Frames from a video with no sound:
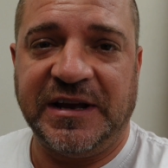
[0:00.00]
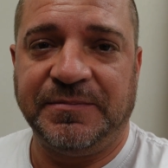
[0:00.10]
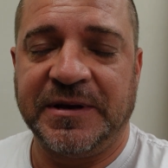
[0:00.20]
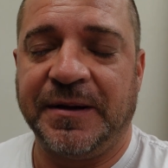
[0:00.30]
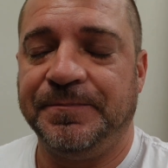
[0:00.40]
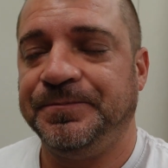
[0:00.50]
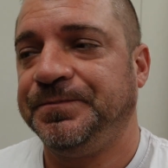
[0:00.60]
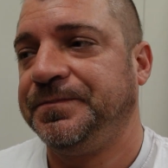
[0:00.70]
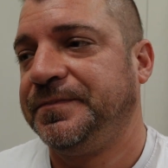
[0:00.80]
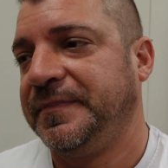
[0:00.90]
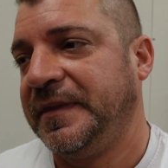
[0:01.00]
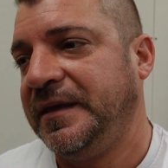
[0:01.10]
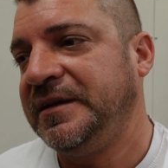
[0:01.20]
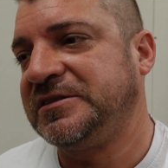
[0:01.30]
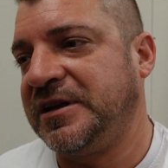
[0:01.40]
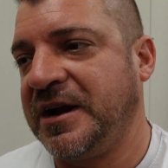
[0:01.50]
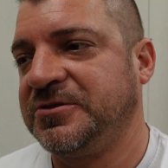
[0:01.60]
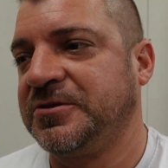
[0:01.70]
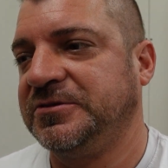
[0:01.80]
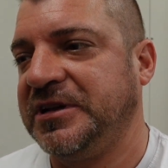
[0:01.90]
taped up? Is
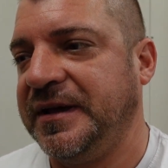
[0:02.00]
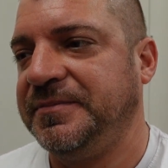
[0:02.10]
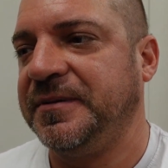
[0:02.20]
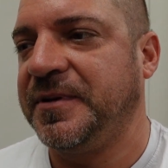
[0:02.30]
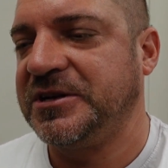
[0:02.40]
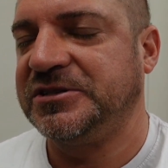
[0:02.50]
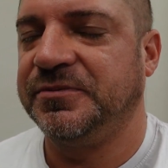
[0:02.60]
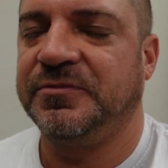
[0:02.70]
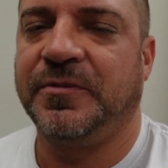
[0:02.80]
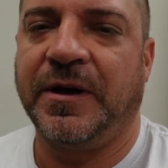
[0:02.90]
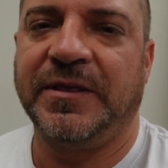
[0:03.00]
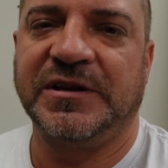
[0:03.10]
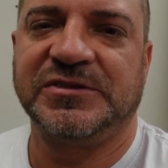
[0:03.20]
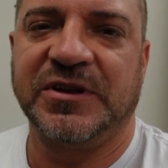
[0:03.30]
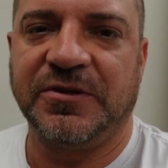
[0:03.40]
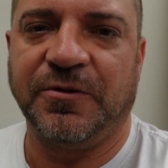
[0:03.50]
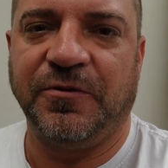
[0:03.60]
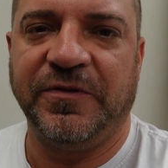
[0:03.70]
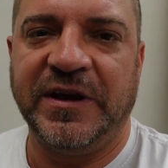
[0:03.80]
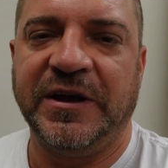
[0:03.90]
electrical tape combustible? Well, that's another
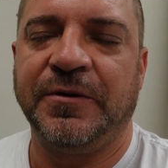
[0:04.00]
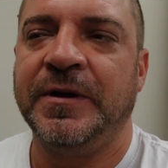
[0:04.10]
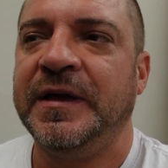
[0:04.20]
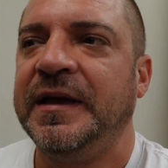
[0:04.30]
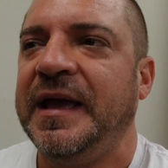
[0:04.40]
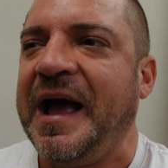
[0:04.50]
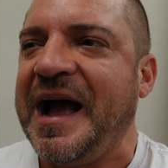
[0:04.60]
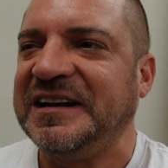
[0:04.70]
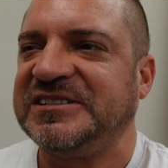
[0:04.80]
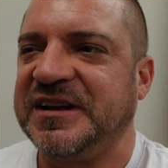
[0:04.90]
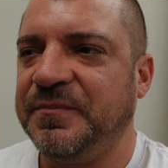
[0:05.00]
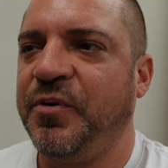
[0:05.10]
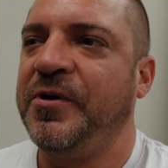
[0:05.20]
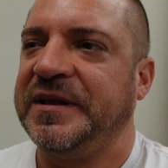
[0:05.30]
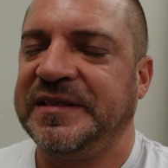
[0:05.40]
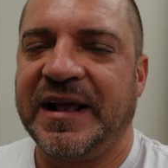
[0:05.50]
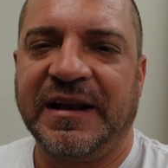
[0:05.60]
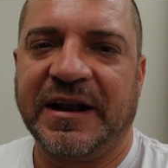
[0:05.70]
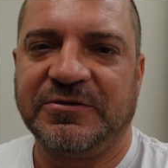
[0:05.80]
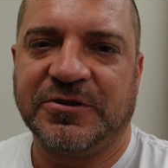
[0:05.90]
whole video. At some point that
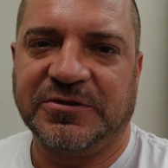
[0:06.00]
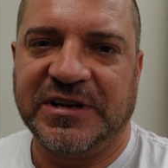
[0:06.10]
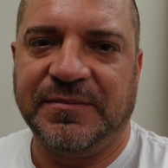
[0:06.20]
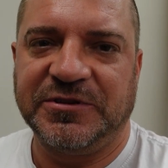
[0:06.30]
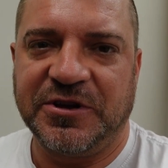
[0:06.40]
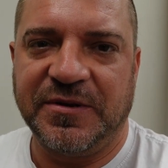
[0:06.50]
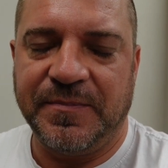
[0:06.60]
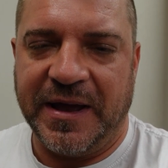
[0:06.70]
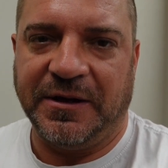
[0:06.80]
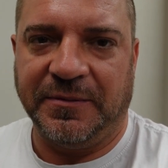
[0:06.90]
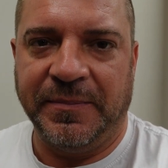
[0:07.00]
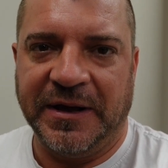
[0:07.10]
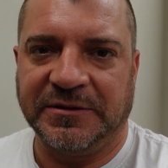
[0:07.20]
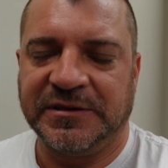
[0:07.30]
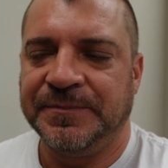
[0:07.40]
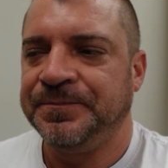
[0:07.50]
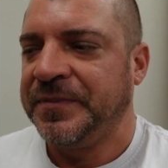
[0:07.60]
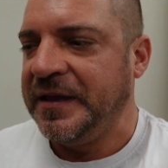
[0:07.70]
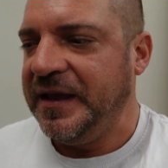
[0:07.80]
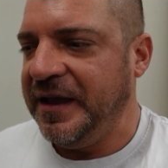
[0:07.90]
electrical tape is going to melt.
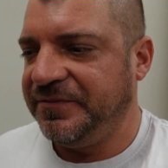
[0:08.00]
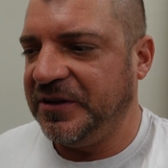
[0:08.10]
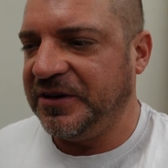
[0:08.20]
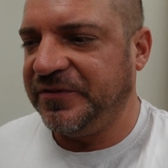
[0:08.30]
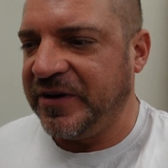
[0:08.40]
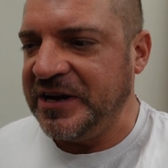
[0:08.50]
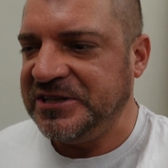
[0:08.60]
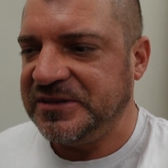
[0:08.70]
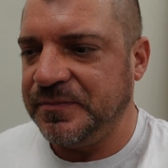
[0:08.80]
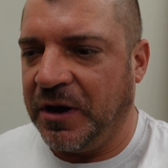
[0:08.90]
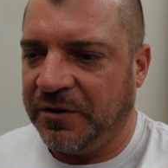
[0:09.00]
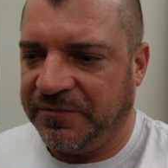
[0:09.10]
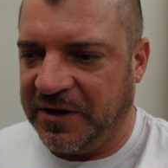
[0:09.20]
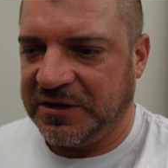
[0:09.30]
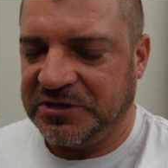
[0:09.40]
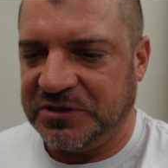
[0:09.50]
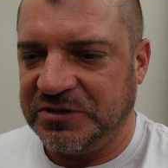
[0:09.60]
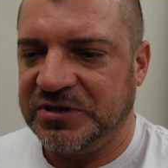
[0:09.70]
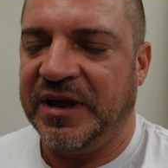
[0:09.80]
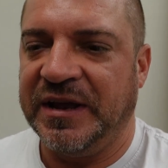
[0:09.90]
If the device
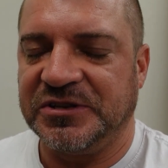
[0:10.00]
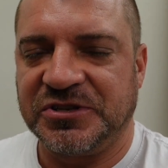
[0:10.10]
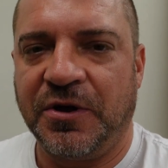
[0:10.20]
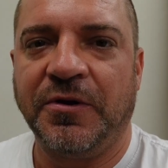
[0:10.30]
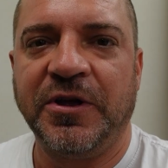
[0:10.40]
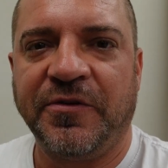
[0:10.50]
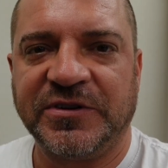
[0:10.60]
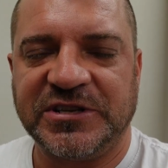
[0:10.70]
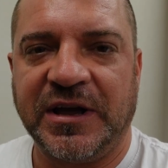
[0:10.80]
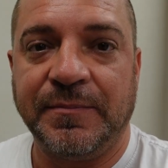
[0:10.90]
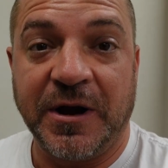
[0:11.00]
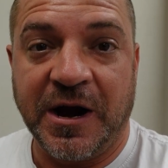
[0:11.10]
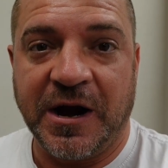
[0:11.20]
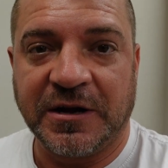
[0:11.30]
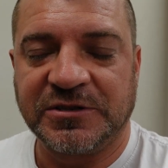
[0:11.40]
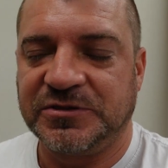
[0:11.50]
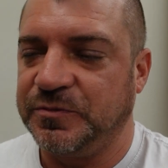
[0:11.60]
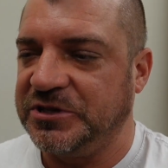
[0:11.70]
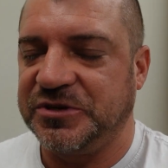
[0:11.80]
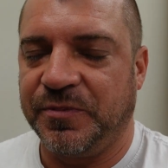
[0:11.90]
malfunctions and slowly over time arcs,
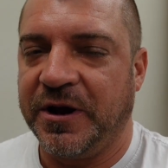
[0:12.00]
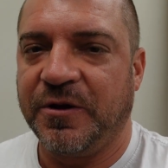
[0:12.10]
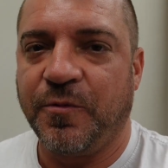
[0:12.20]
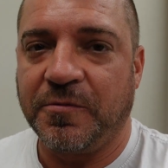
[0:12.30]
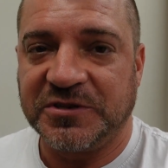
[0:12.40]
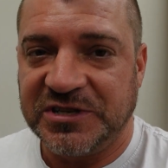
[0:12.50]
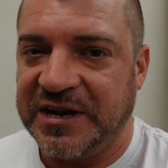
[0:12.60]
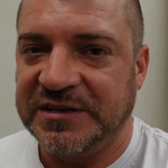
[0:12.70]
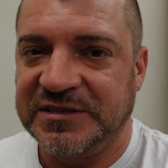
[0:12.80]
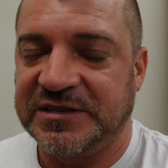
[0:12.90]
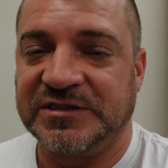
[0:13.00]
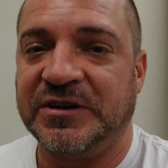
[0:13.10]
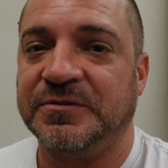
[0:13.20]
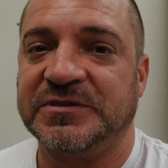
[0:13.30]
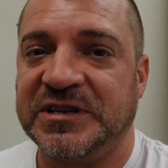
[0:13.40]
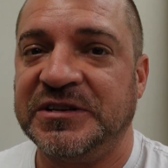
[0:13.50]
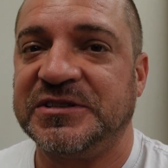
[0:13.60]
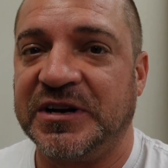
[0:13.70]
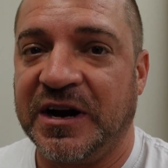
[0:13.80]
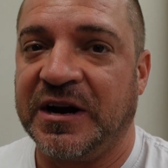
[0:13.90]
which the breaker won't sense because they don't
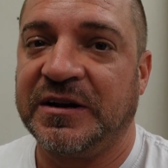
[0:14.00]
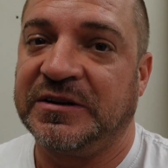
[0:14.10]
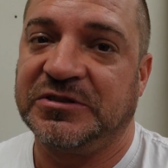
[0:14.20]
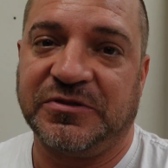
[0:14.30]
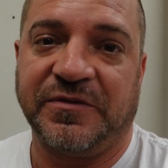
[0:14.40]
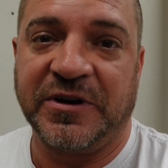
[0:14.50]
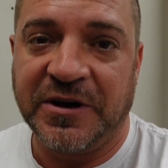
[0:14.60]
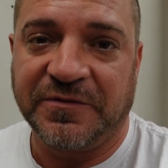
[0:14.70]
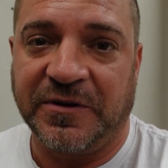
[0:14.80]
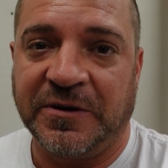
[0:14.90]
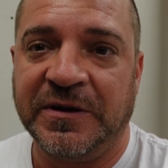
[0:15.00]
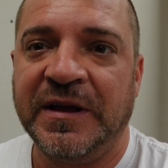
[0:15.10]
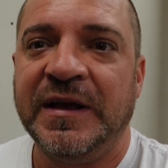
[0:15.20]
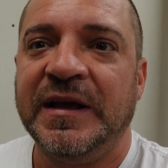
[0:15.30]
sense an arc unless you have an arc fault,